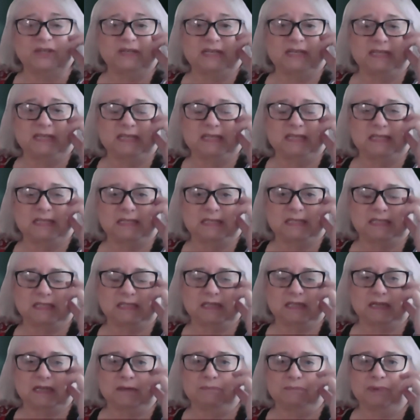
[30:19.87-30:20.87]
his
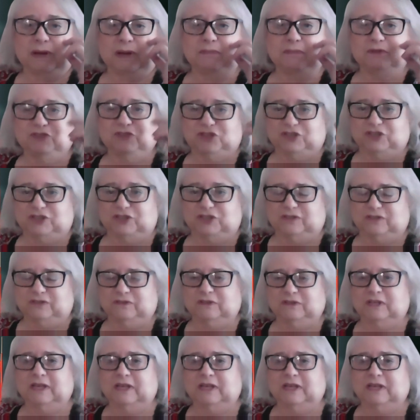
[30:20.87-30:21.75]
uh, publisher